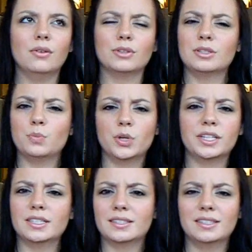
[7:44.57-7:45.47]
or
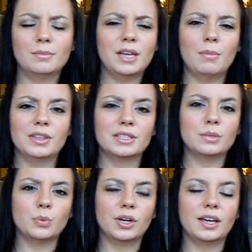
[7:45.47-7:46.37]
spring, sometime in the
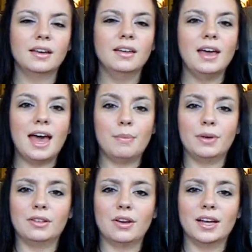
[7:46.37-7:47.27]
spring
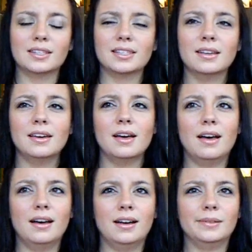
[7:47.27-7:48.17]
at Big Lots.
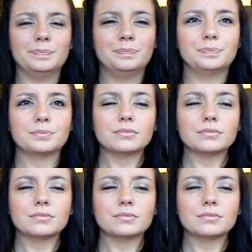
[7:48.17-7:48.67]
Um,